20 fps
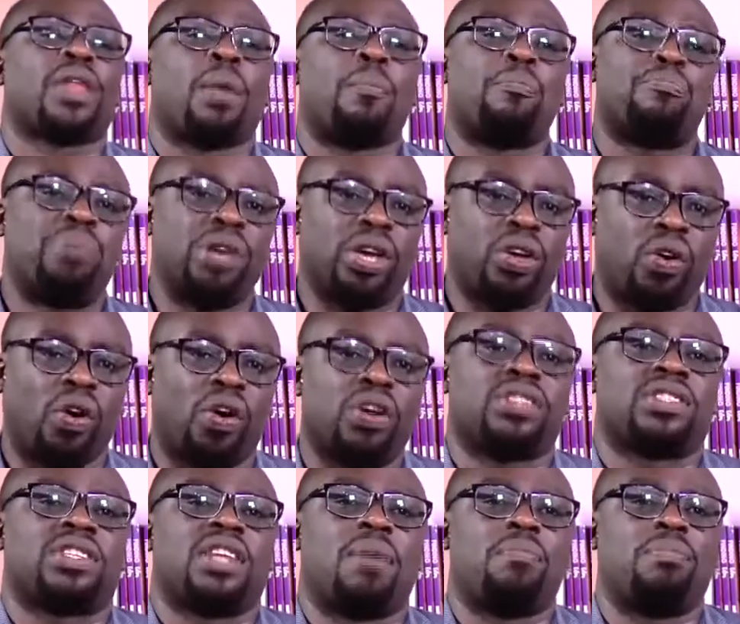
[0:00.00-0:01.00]

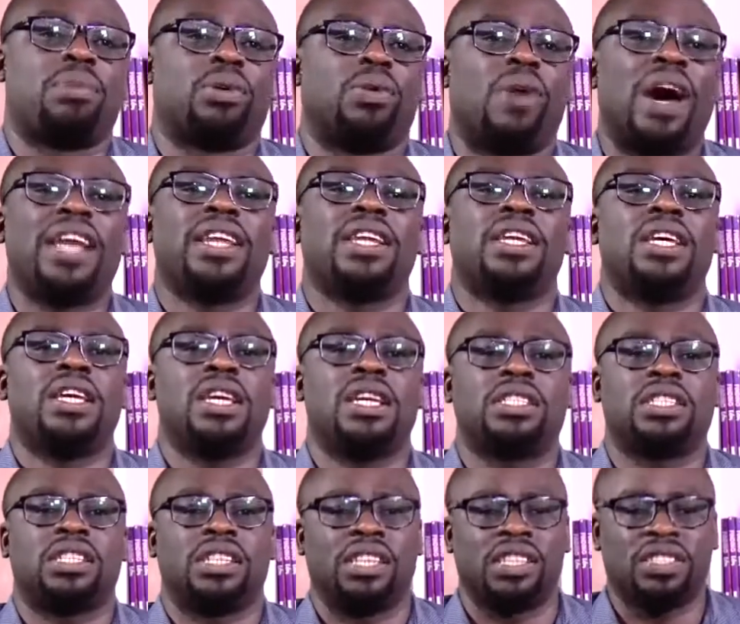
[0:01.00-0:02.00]
Because number one,
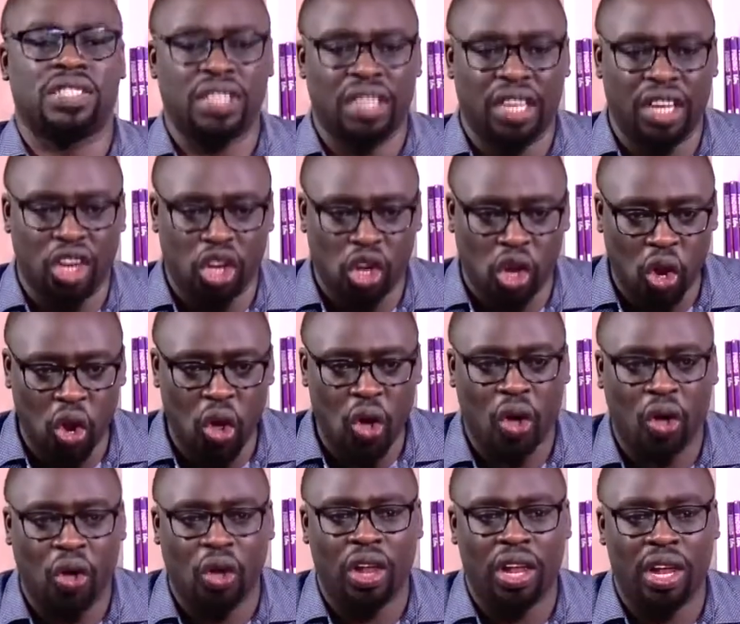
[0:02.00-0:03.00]
it is in
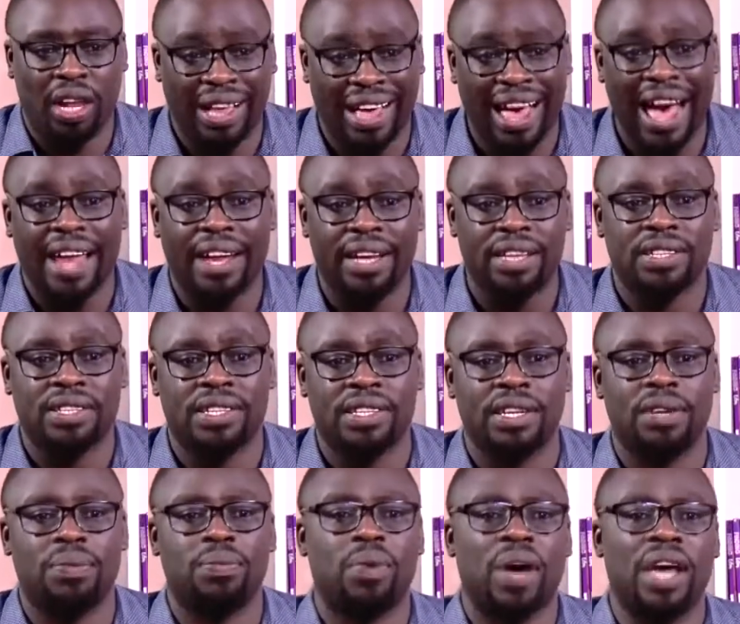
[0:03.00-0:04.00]
local
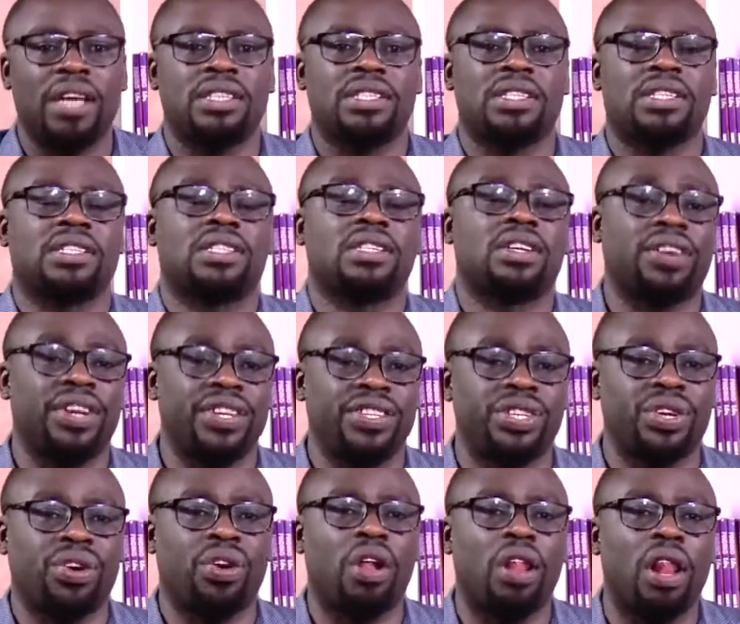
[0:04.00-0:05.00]
currency. Why is this
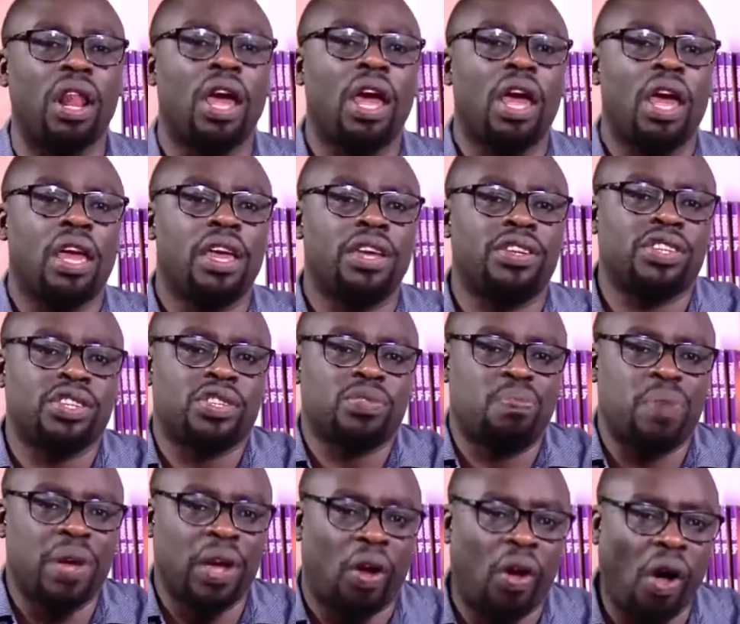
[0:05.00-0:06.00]
critical? It is
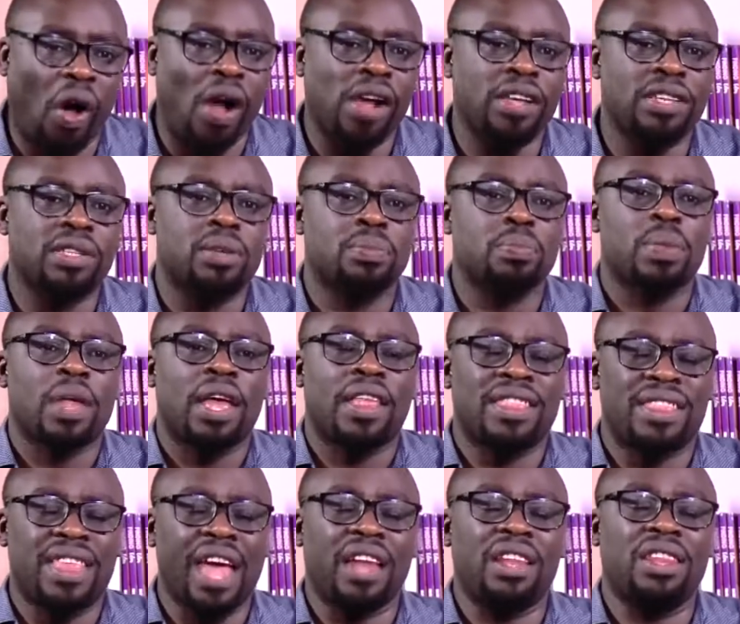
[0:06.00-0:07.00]
because
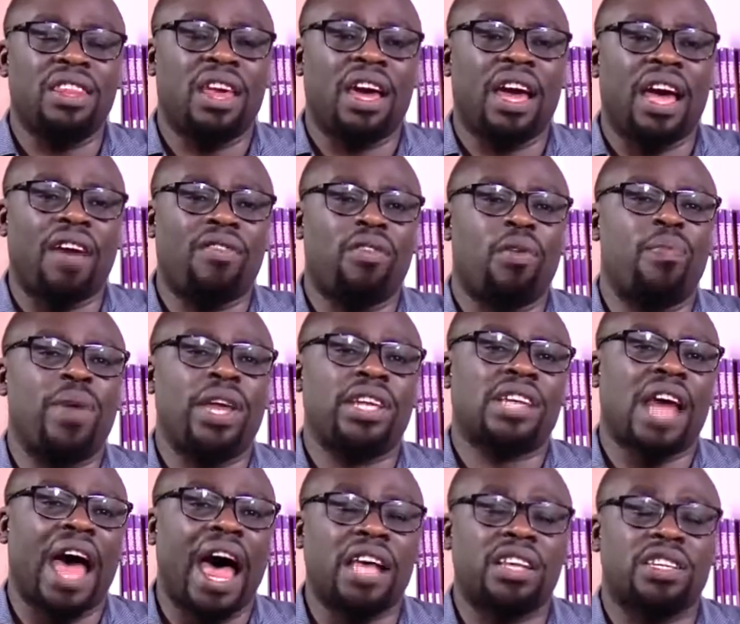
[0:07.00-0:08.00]
then the government
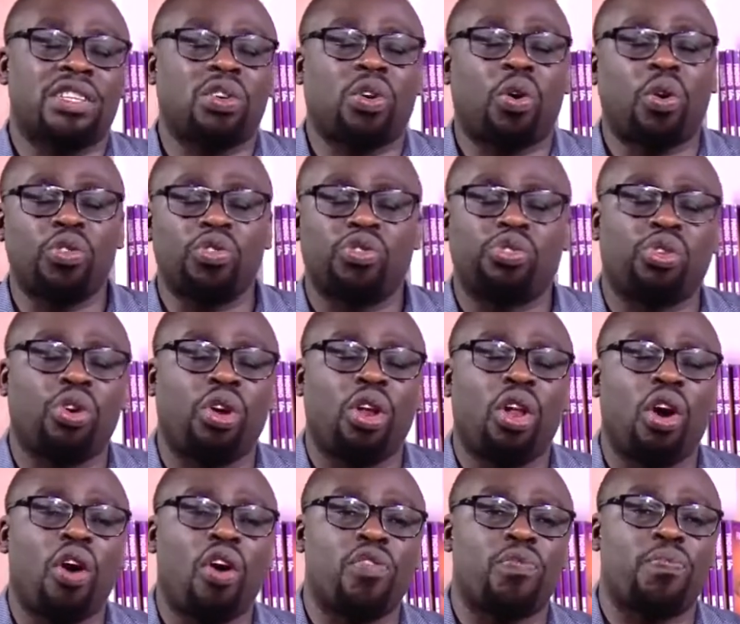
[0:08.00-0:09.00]
has control
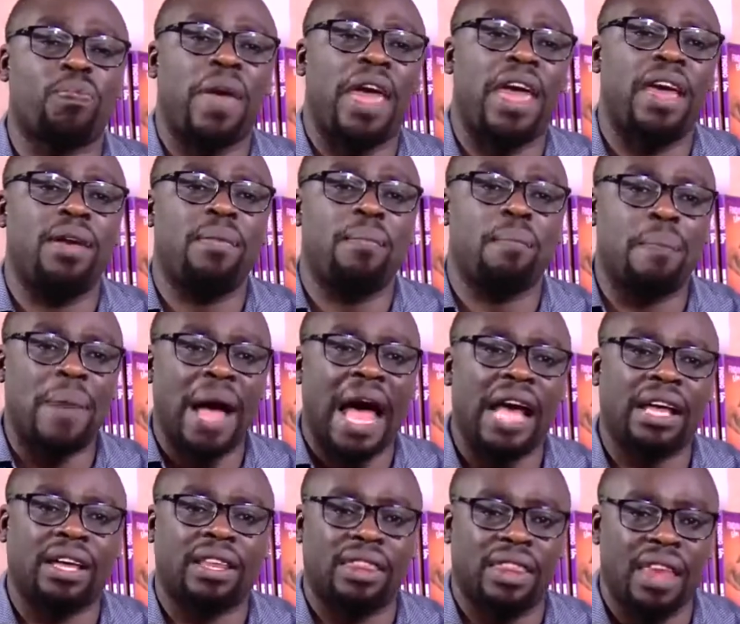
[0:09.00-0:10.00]
of paying
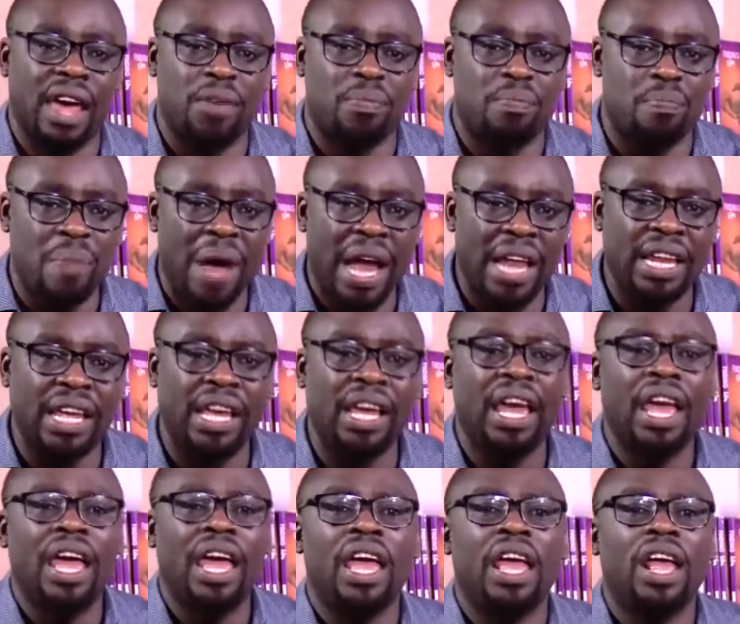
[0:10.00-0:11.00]
back that money
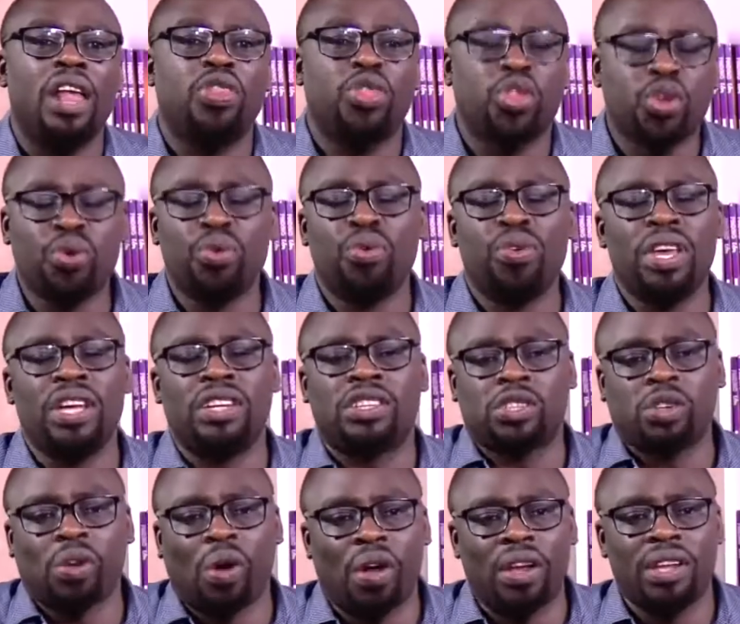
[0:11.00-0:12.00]
through
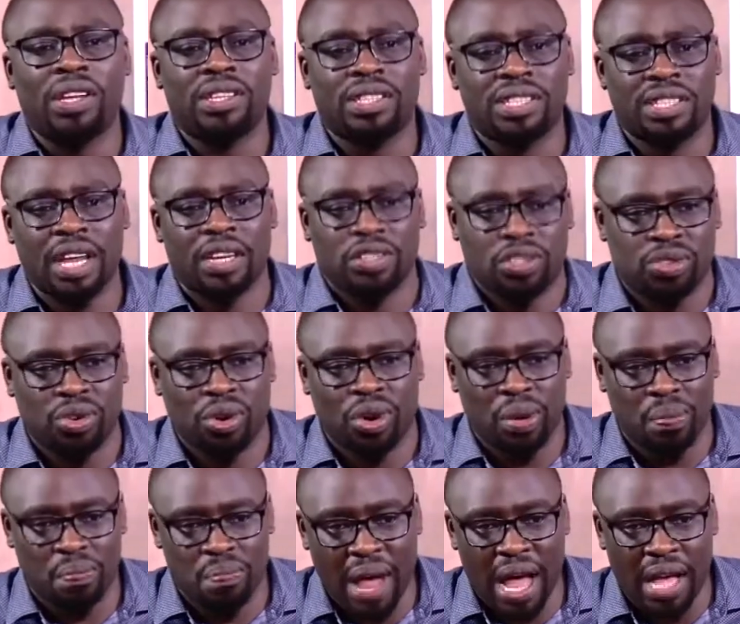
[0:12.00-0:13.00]
its own central
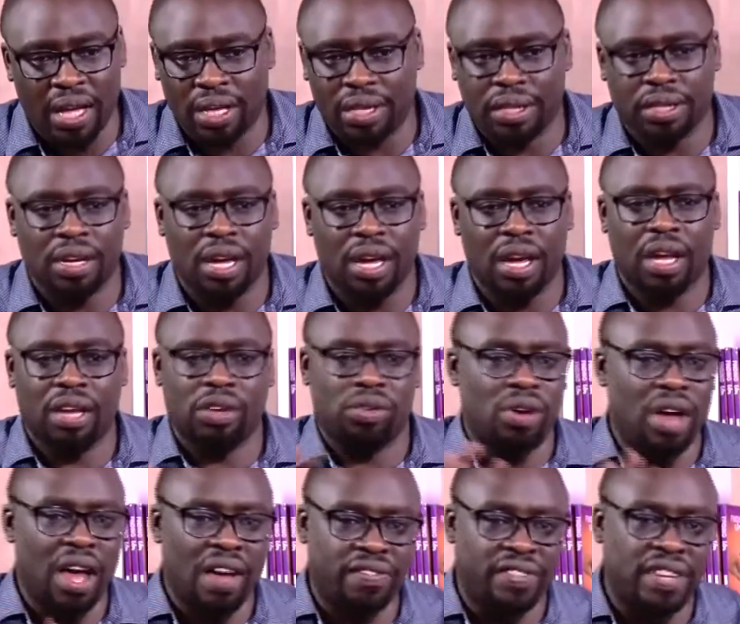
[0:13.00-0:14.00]
bank. I
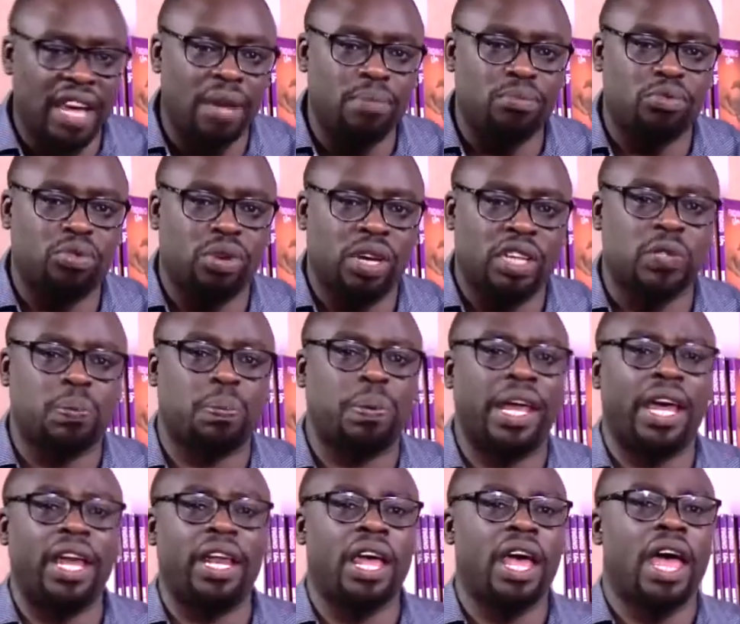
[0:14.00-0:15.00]
don't have time to
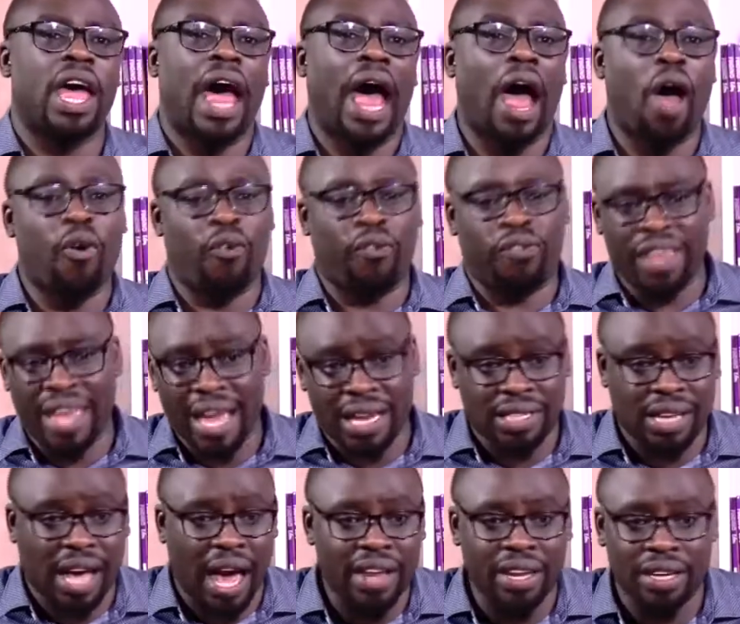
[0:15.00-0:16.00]
explain how
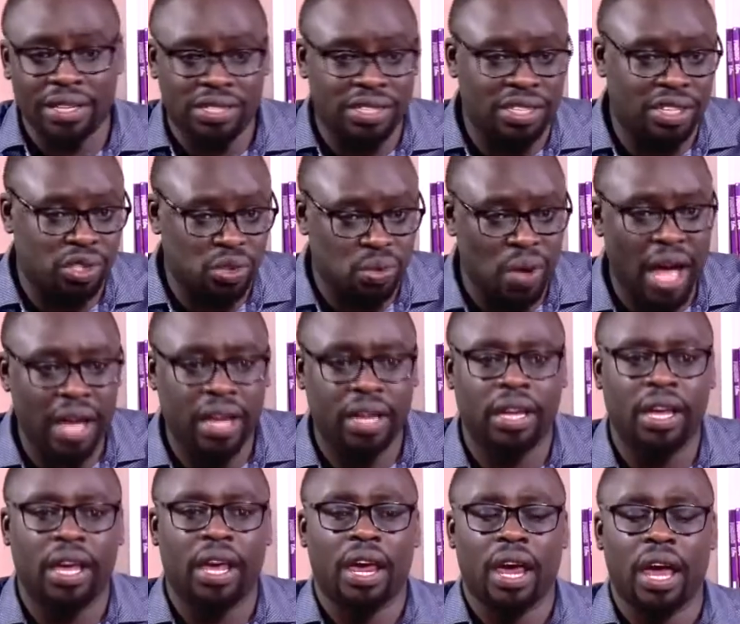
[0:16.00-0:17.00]
fiat currencies work.